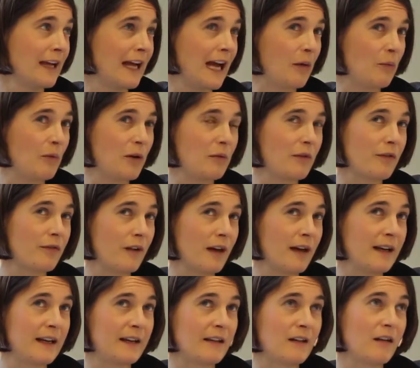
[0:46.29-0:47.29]
And we were
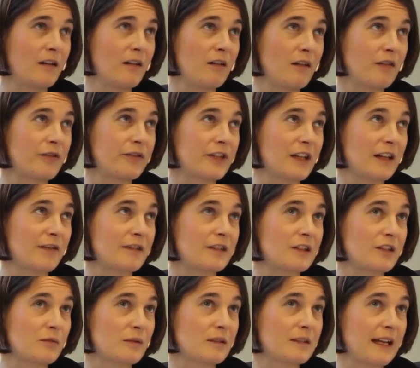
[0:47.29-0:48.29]
finding that a lot of
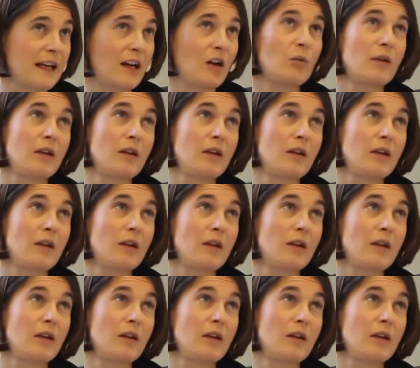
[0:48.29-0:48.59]
services were saying, oh,